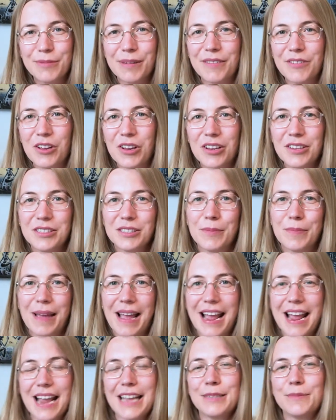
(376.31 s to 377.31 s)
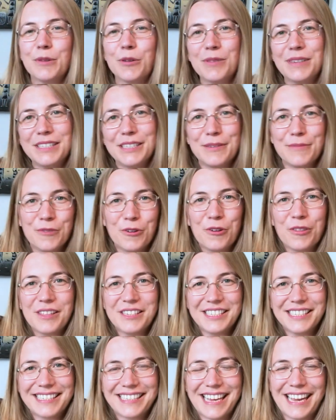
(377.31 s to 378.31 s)
We've got lots of bags, but we do more than
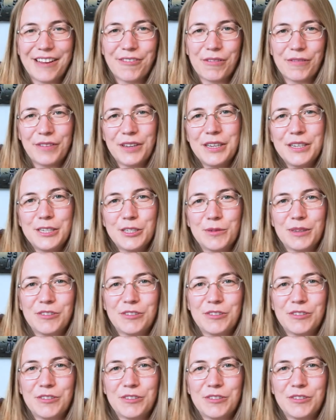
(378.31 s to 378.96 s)
just gear reviews.